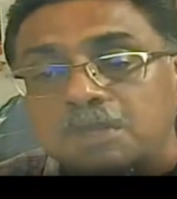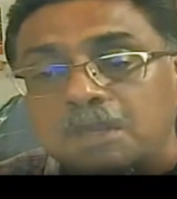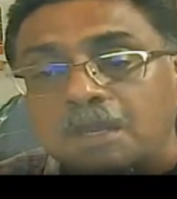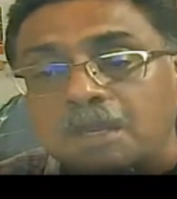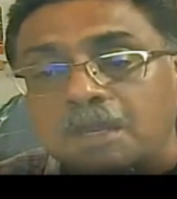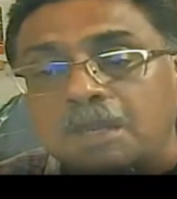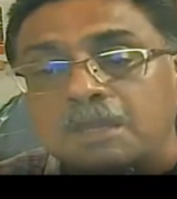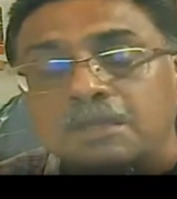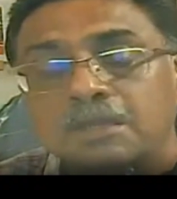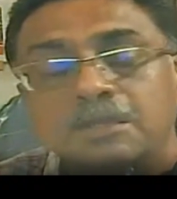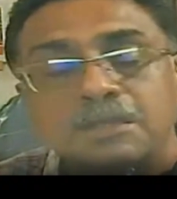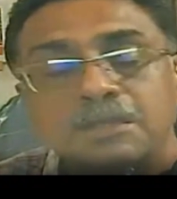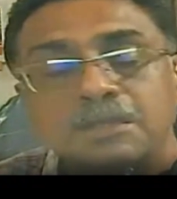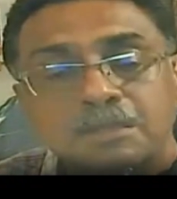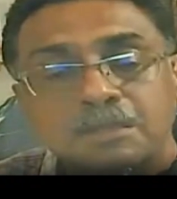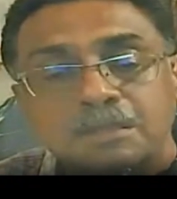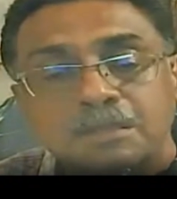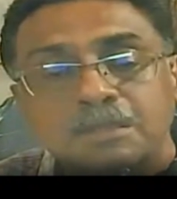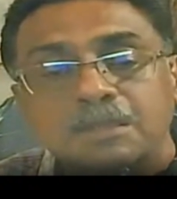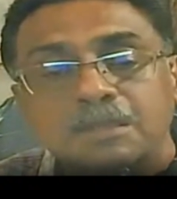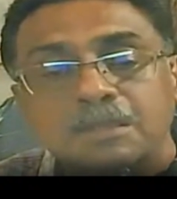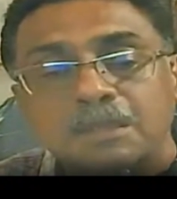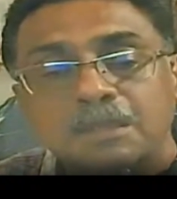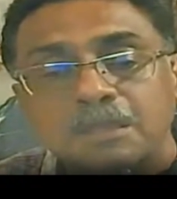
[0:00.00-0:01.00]
and
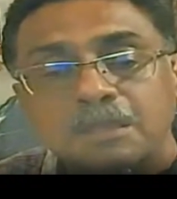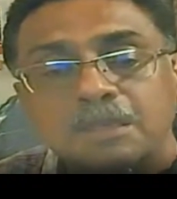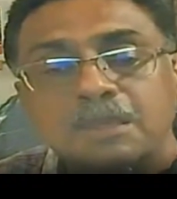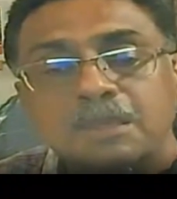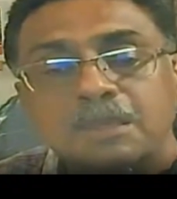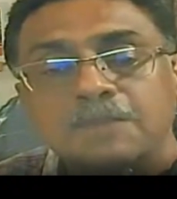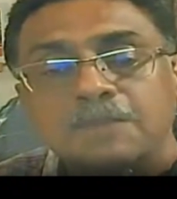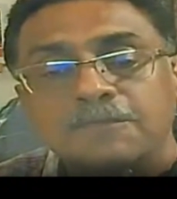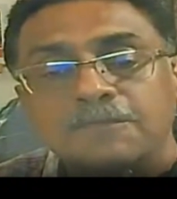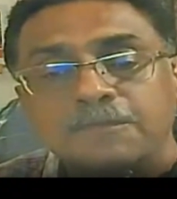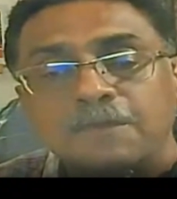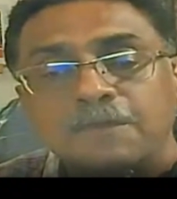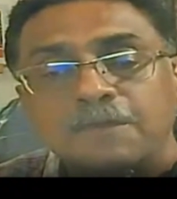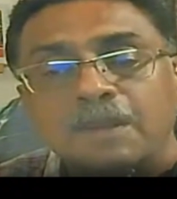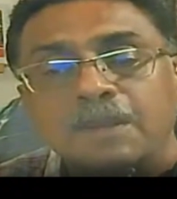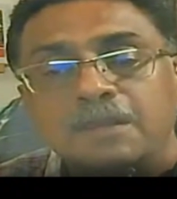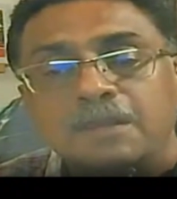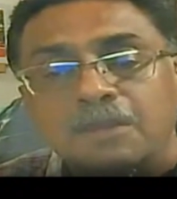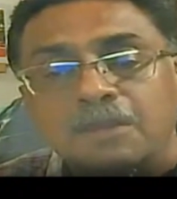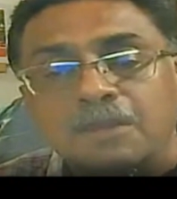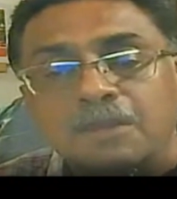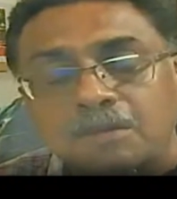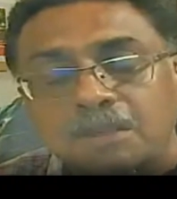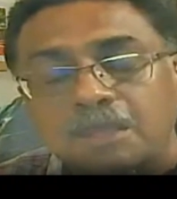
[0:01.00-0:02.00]
he can
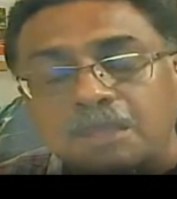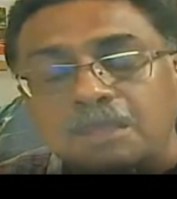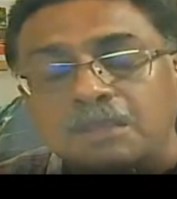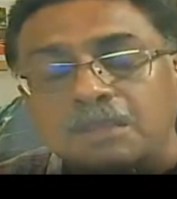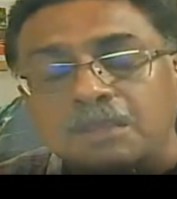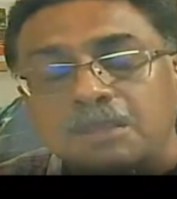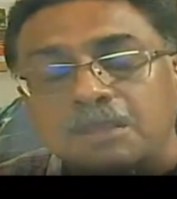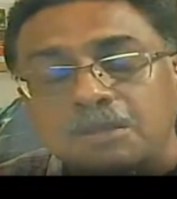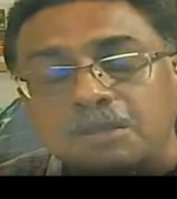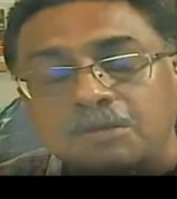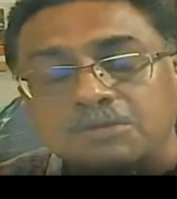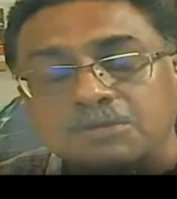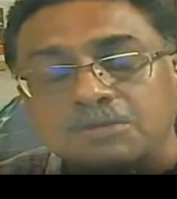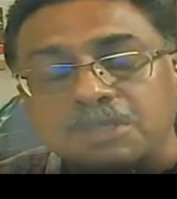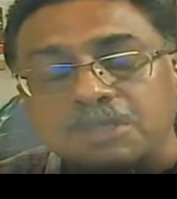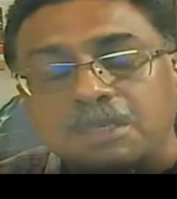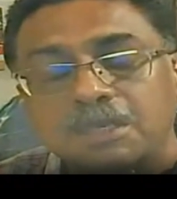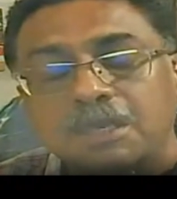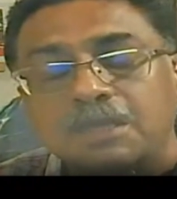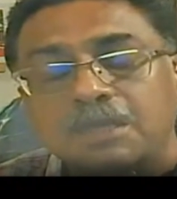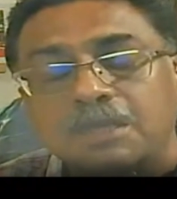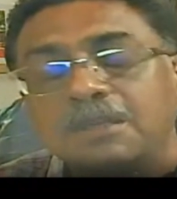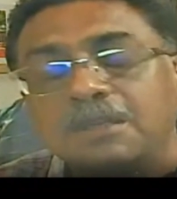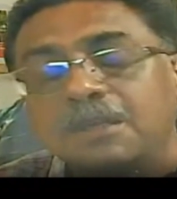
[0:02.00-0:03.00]
find, or he or she
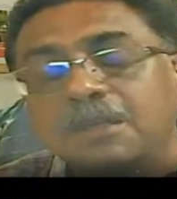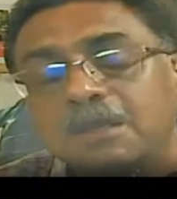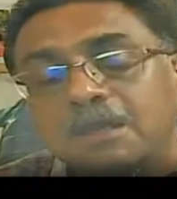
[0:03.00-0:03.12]
can